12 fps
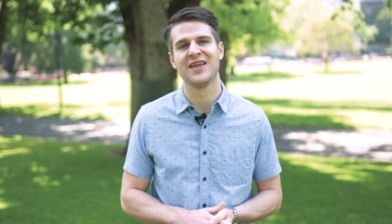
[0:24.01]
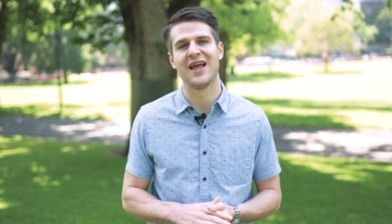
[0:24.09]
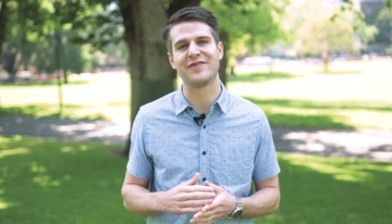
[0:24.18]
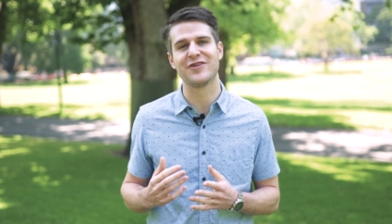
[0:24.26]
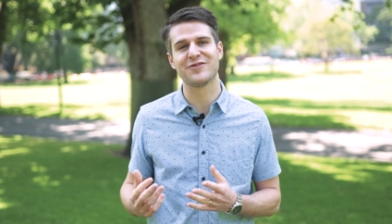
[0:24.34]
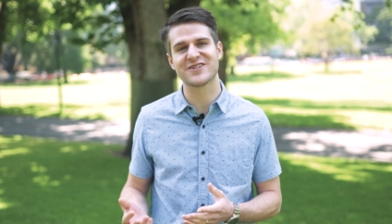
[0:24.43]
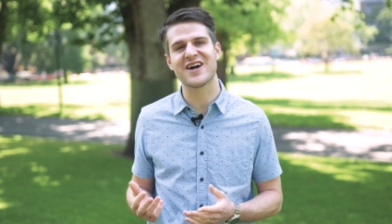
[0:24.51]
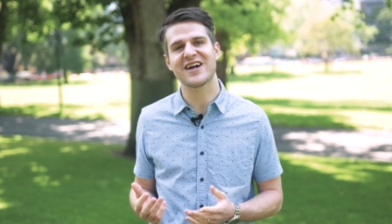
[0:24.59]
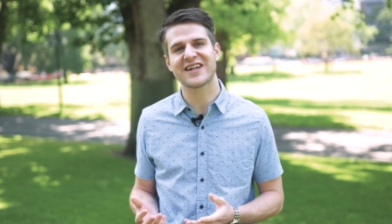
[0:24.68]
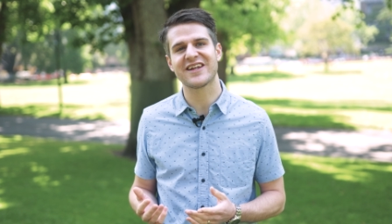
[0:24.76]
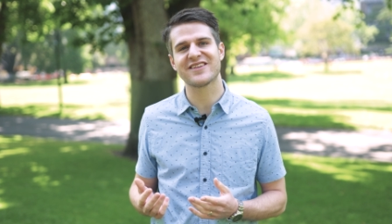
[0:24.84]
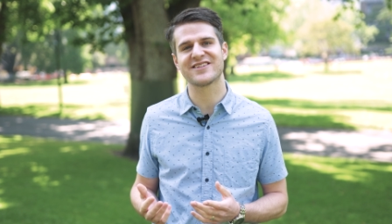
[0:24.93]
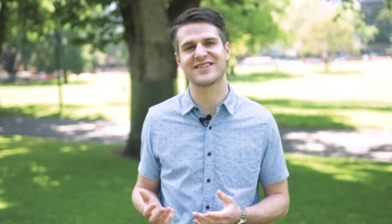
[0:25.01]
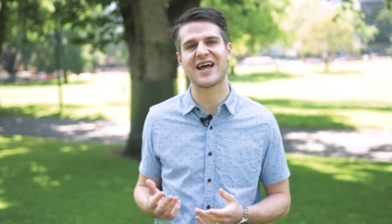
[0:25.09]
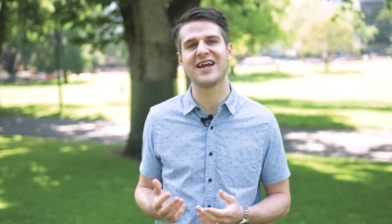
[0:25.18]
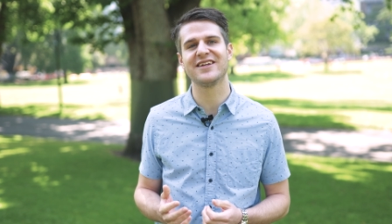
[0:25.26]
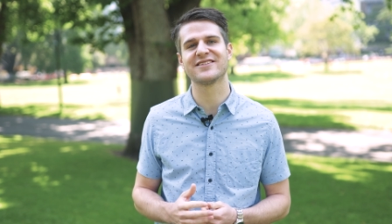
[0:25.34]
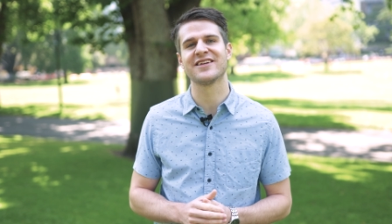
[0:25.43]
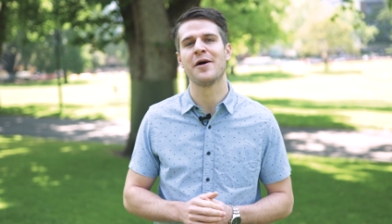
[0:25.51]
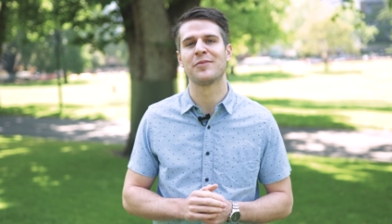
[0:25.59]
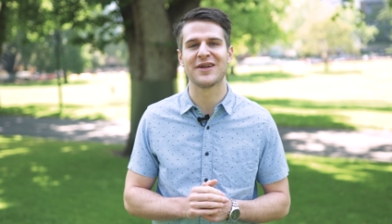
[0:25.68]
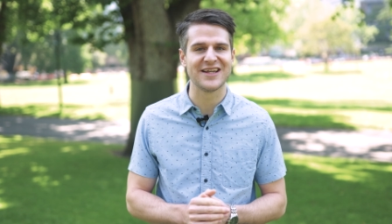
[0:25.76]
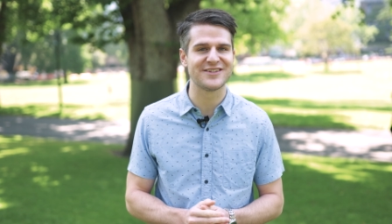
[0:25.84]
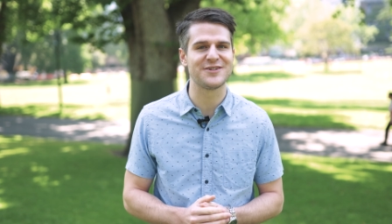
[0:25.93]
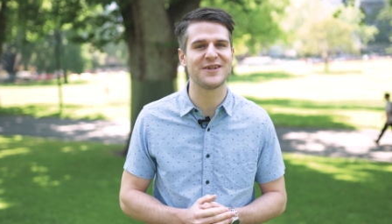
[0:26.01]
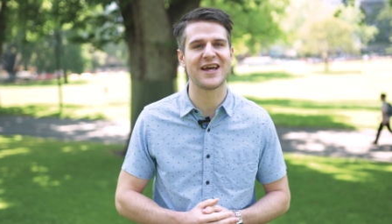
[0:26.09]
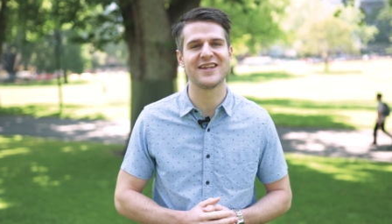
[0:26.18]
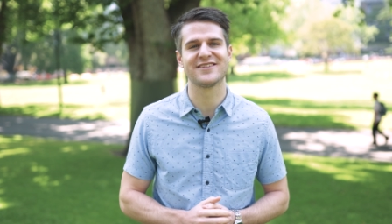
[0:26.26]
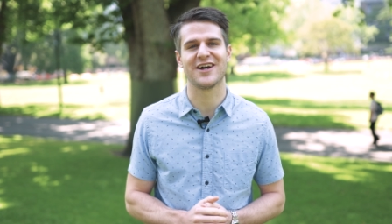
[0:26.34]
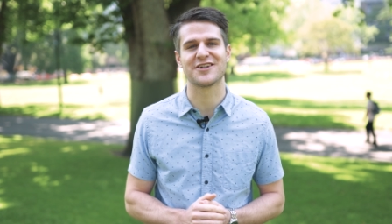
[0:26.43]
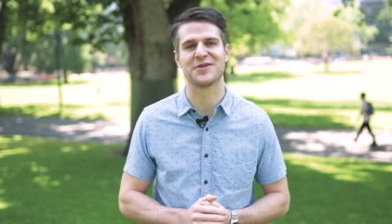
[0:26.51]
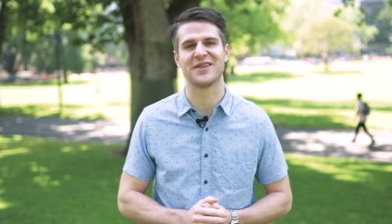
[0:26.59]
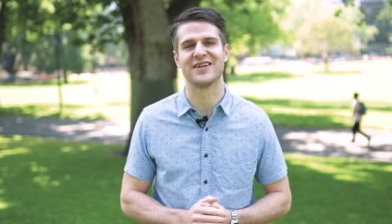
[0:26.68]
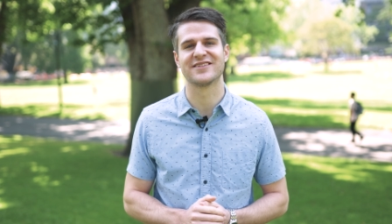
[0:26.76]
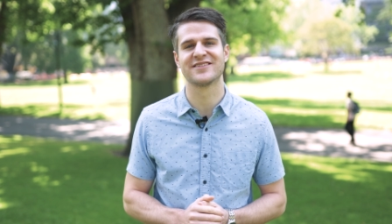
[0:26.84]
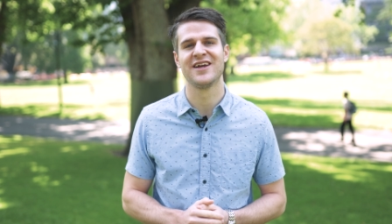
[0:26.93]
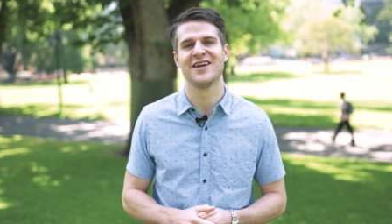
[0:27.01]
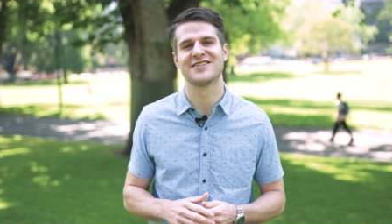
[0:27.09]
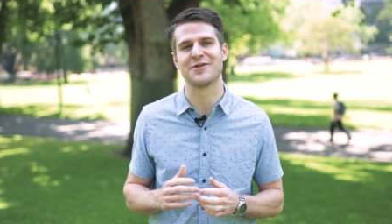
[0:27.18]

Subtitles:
if you reside in other states, please do get in touch with us